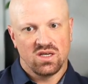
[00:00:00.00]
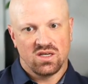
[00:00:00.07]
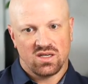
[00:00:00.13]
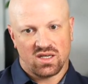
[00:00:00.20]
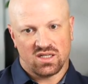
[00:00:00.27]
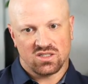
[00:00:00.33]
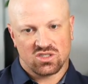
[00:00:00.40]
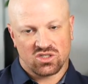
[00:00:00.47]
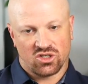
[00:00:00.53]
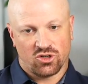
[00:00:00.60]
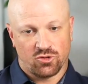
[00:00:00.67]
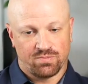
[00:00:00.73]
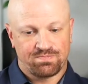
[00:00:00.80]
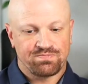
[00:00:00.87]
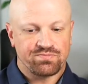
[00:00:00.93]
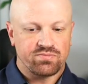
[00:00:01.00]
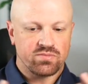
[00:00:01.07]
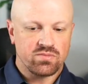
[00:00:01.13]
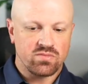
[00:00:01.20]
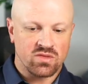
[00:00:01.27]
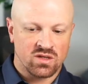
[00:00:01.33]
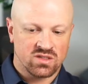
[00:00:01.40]
And so
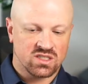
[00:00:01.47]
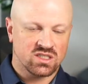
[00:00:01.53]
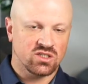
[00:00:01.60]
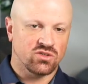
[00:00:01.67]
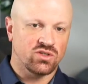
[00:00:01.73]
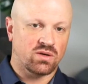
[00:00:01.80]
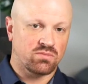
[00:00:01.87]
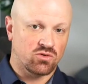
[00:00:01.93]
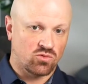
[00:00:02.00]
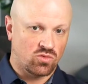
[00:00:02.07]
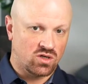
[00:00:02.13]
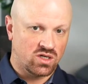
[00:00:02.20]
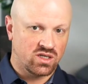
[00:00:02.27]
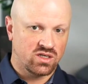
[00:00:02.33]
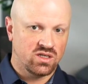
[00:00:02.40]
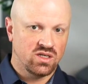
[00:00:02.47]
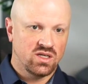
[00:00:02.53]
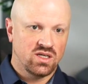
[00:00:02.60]
still number one,